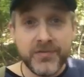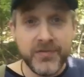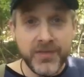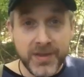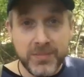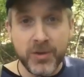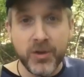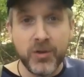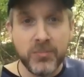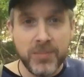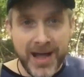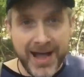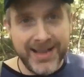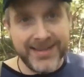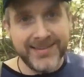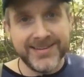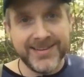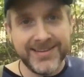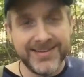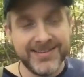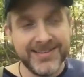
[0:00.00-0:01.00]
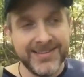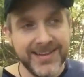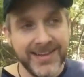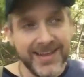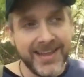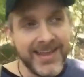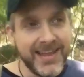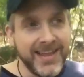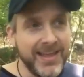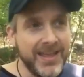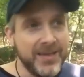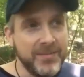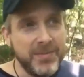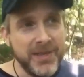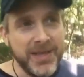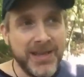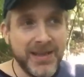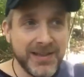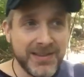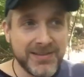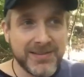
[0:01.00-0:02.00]
feeble-minded,
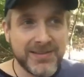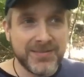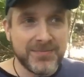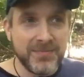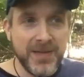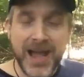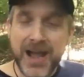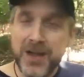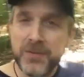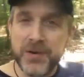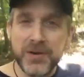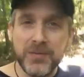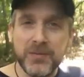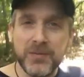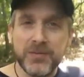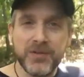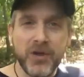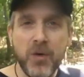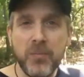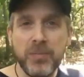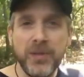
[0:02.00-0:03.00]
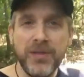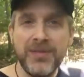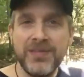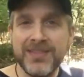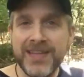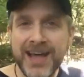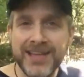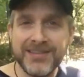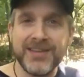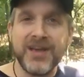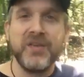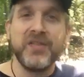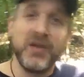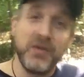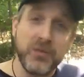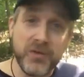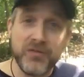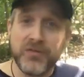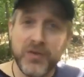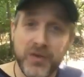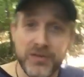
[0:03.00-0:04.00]
because back when it was open, that's how they
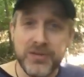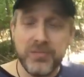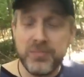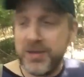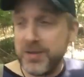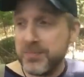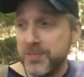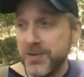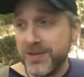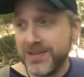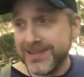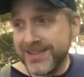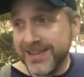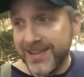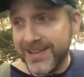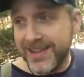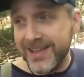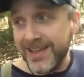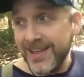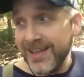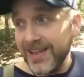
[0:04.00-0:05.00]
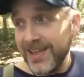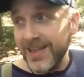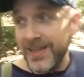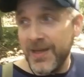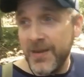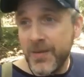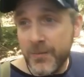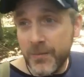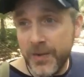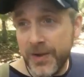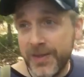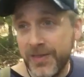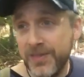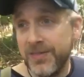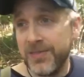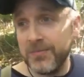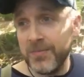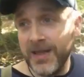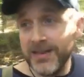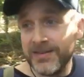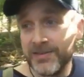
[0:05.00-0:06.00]
referred to people with
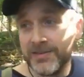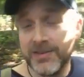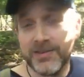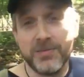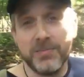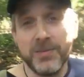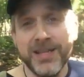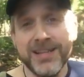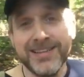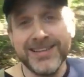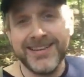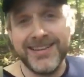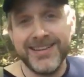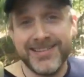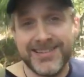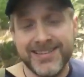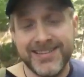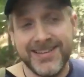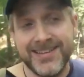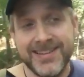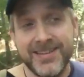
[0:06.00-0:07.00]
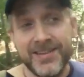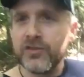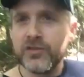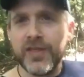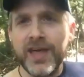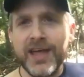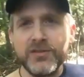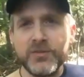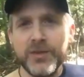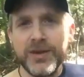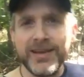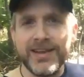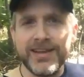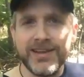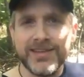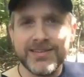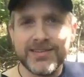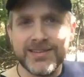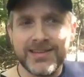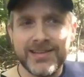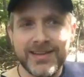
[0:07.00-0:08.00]
mental disabilities. So that's what it
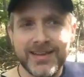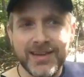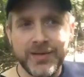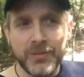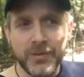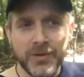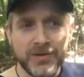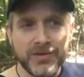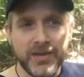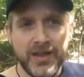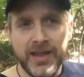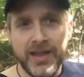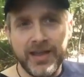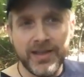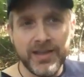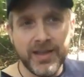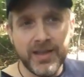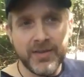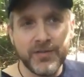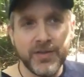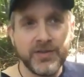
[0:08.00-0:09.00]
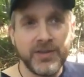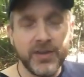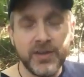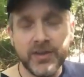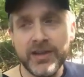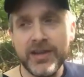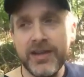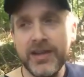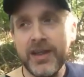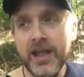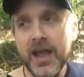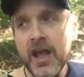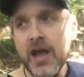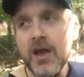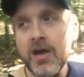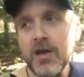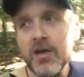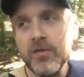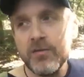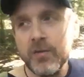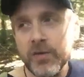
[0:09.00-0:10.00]
is. It was a facility
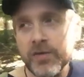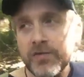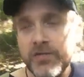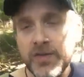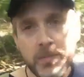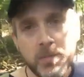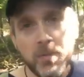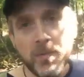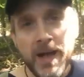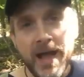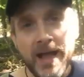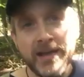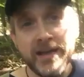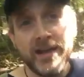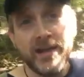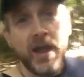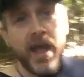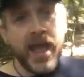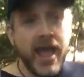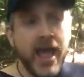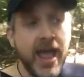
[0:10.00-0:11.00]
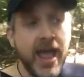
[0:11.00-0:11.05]
for the feeble-minded,